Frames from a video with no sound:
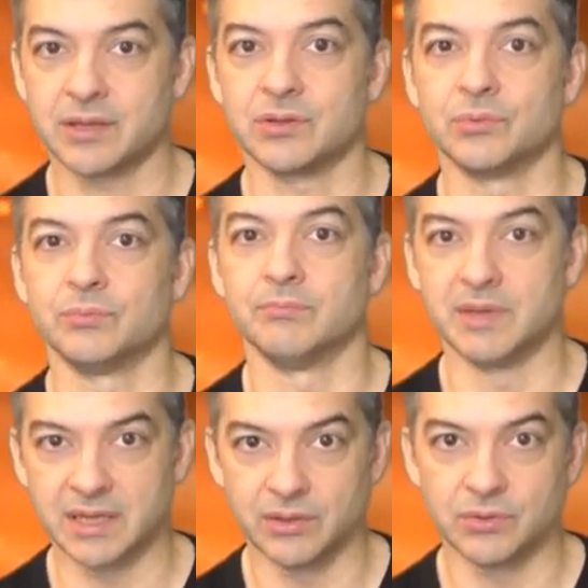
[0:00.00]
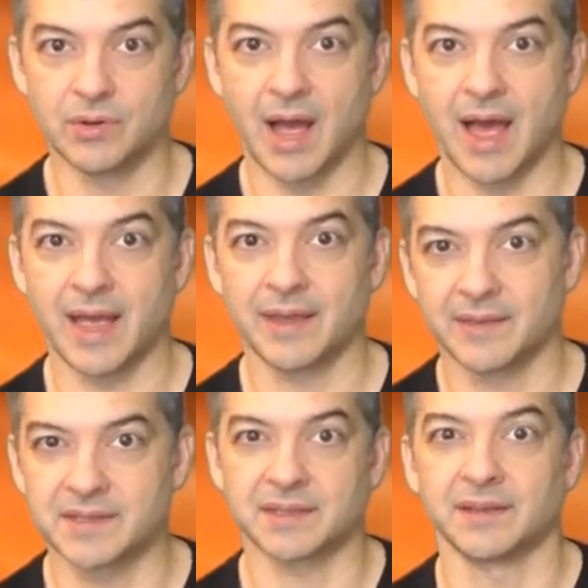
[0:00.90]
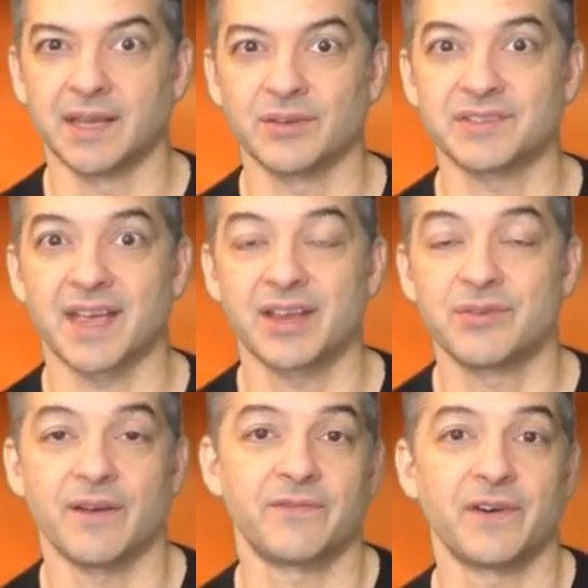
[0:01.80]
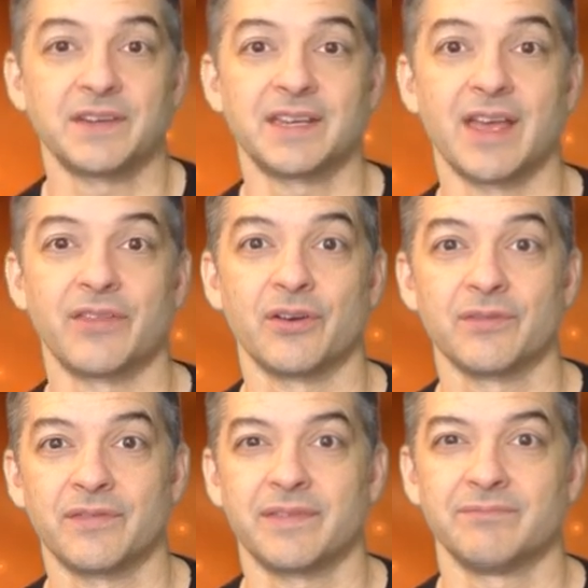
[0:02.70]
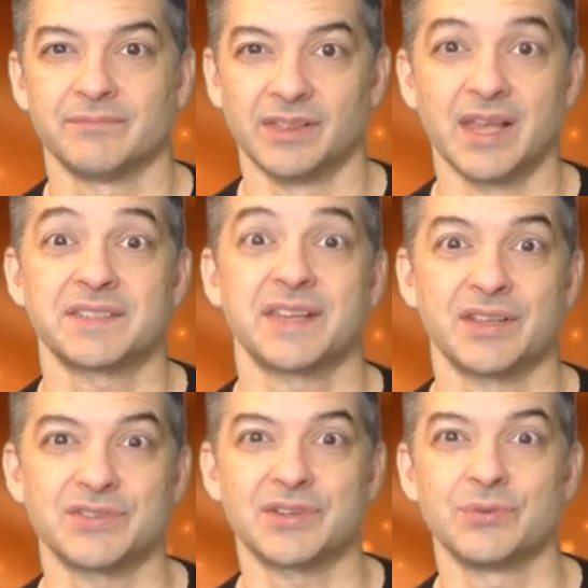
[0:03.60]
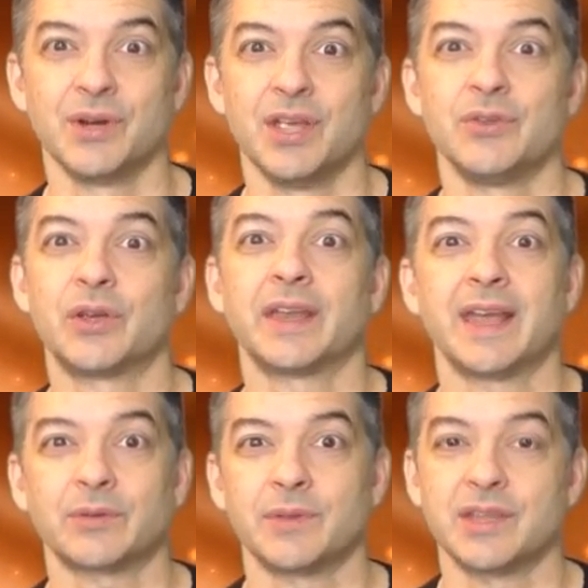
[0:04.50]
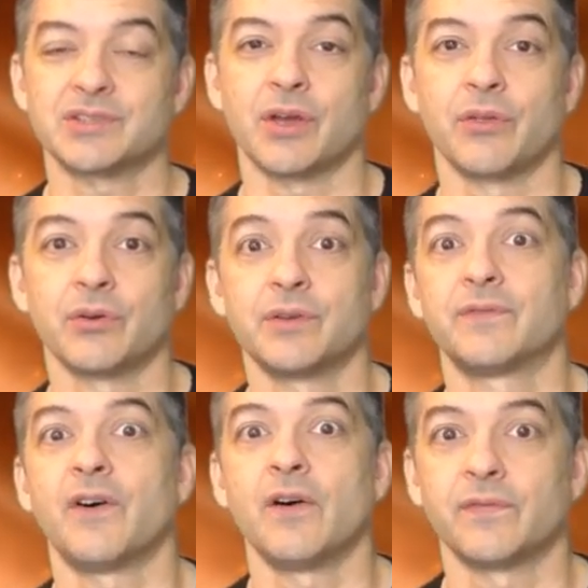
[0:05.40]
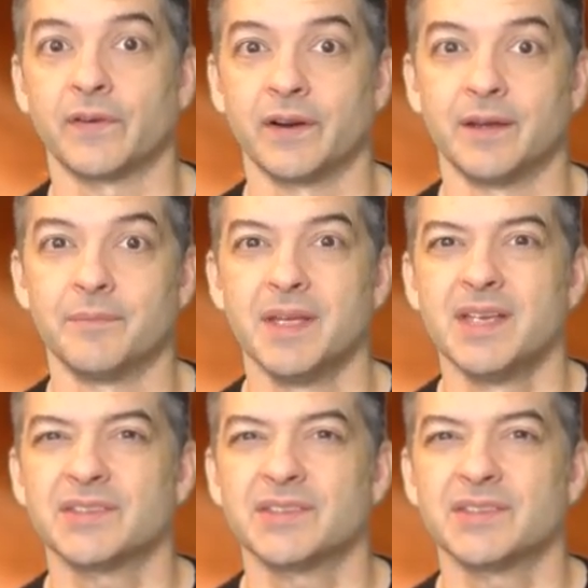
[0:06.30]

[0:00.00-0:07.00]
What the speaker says: You meet a new guy, that's on the outside, you have fun together, lust hits you, you connect with each other, you fall for him.